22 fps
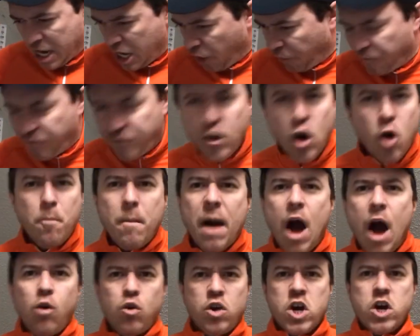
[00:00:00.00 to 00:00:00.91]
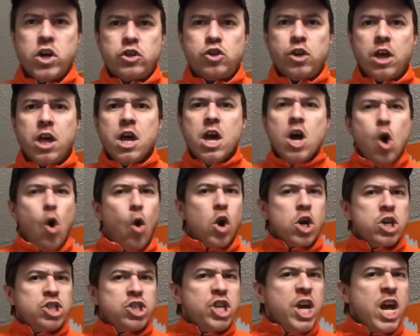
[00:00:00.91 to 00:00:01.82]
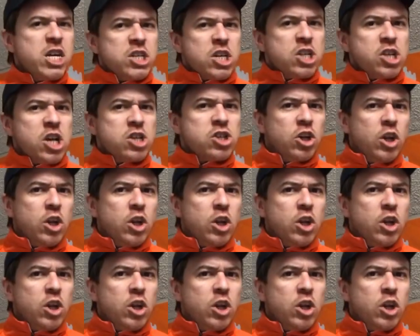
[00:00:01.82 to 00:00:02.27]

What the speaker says: country. Or if Jesus is Lord,